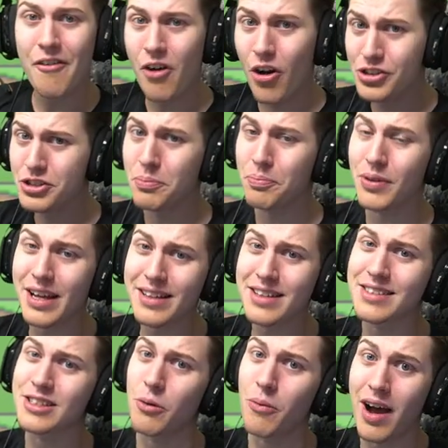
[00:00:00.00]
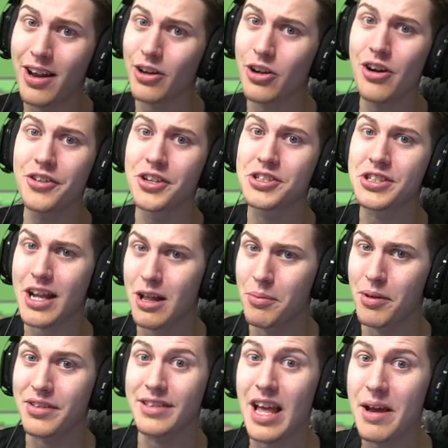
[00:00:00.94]
I've also played this a while ago on the channel,
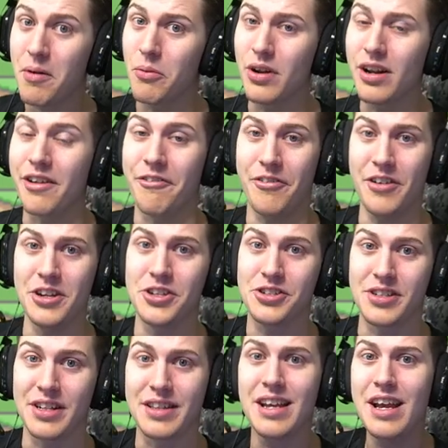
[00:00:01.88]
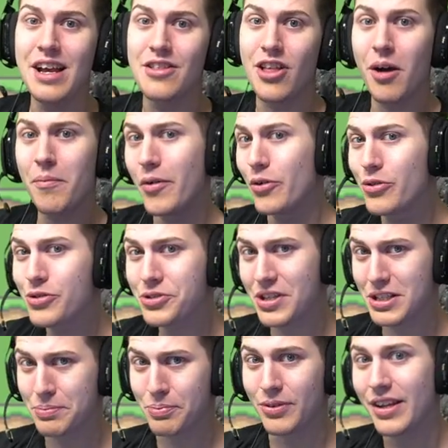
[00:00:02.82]
but never really finished it. Now Marusa
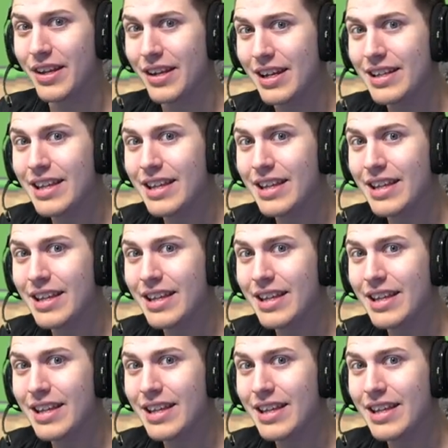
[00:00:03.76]
has played